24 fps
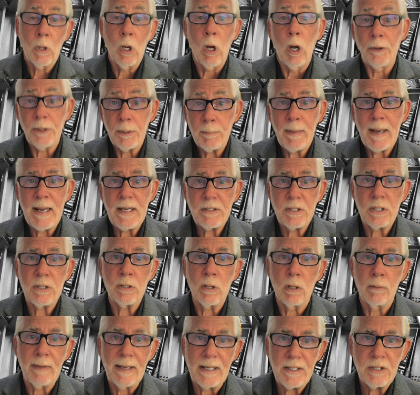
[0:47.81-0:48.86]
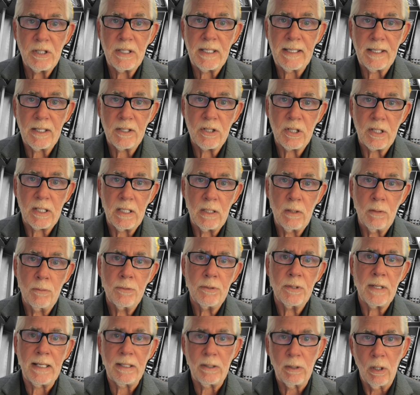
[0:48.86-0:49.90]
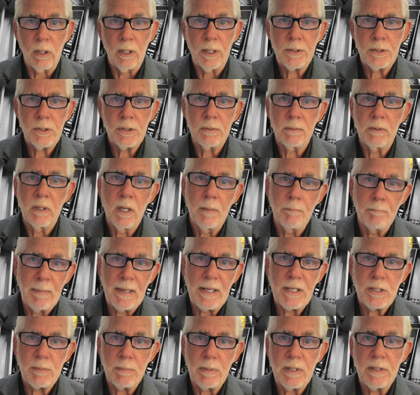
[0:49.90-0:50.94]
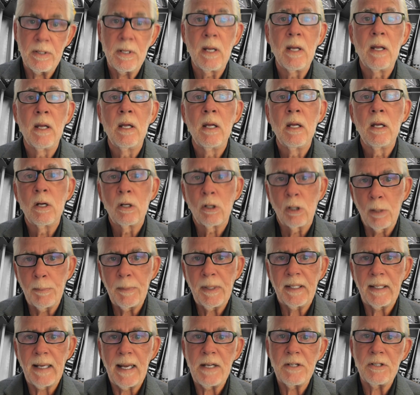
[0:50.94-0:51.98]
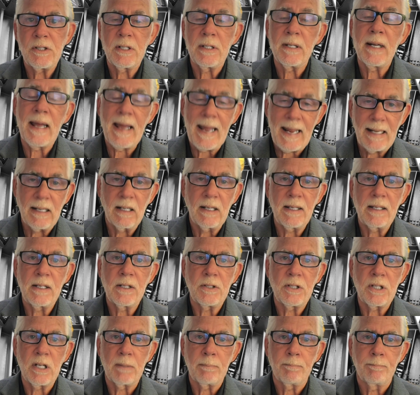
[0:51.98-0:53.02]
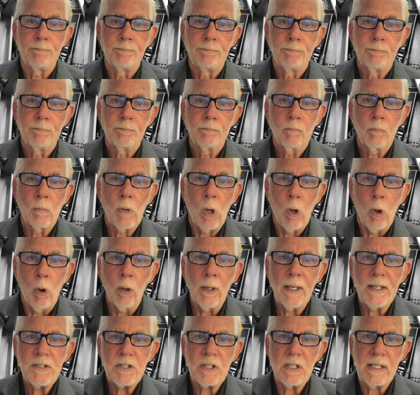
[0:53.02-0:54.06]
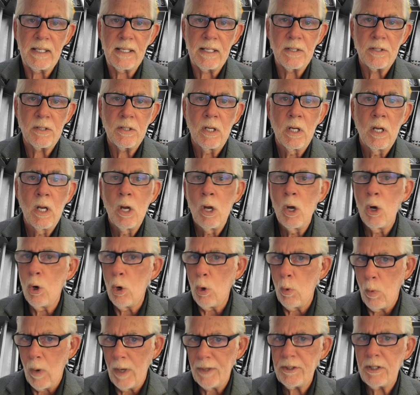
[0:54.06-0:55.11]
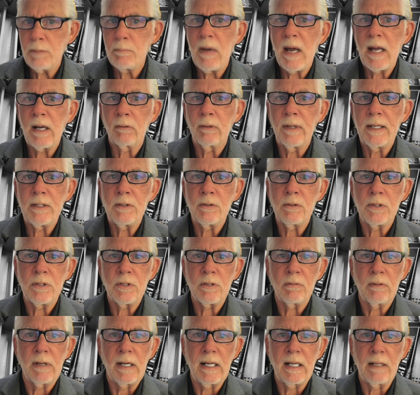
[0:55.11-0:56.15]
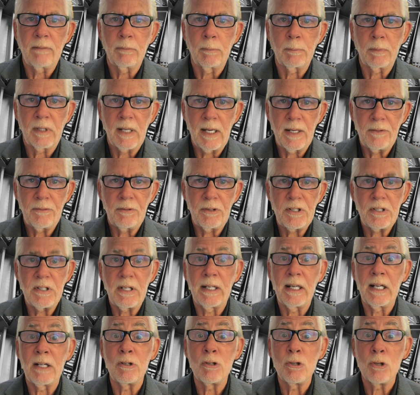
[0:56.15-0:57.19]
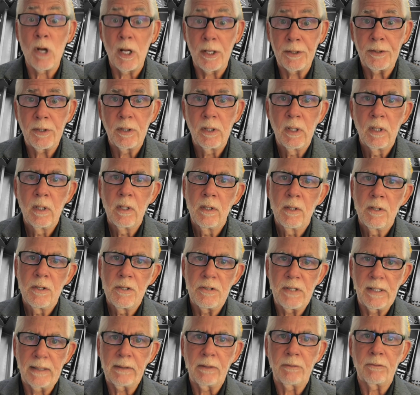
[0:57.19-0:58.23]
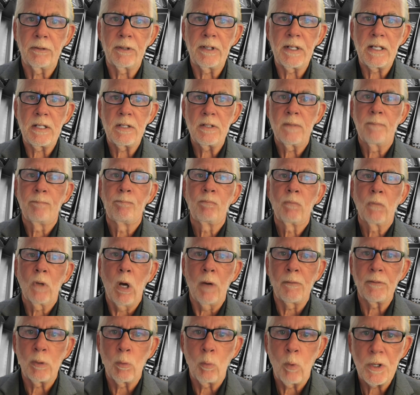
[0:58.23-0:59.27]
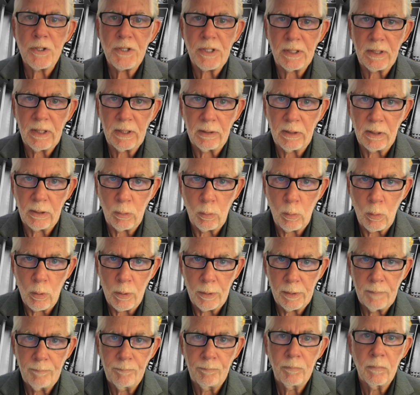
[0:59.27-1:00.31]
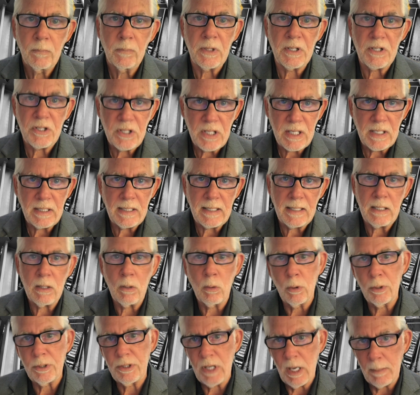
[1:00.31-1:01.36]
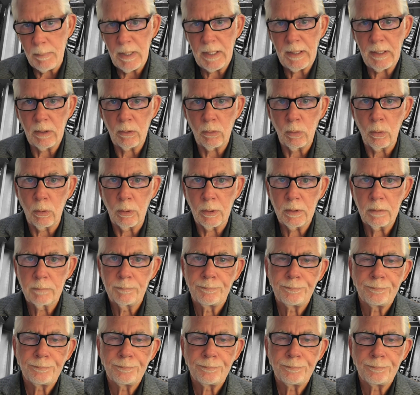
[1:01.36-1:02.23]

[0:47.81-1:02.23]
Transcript: on the basis of engineering skills and knowledge, management, communication and leadership. All engineers who want to migrate to Australia from countries that are not signatories of the Washington Accord, the Sydney or Dublin Accord,